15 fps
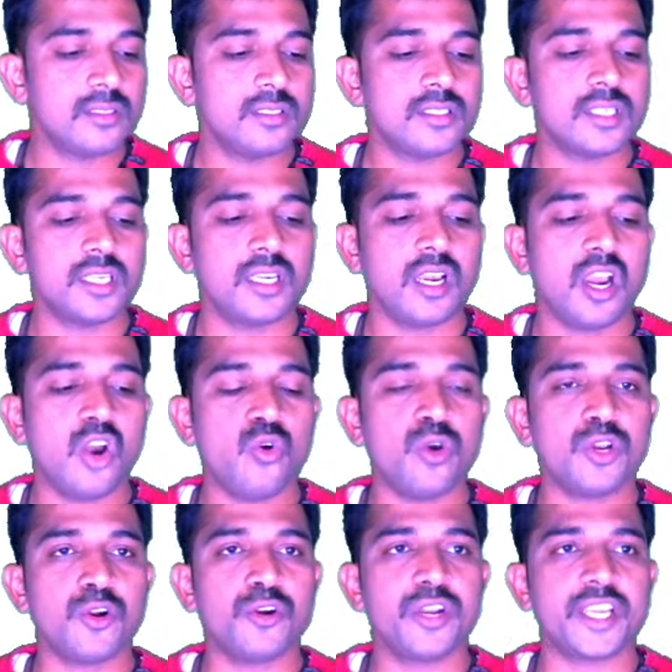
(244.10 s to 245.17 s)
See how we are
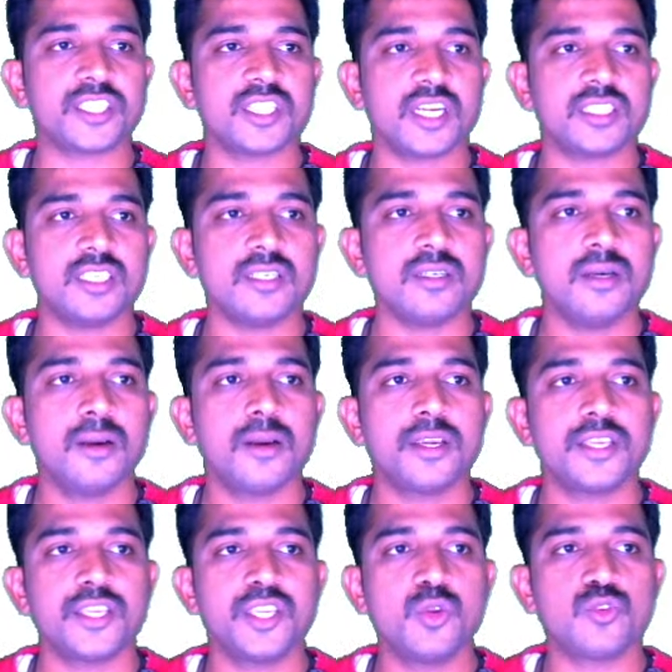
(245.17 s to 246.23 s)
going to extract the
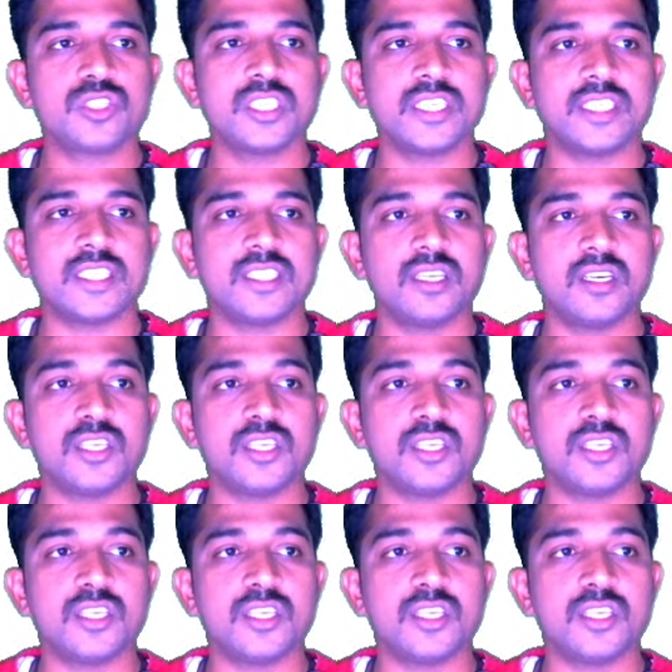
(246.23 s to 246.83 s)
uct.ac.zda.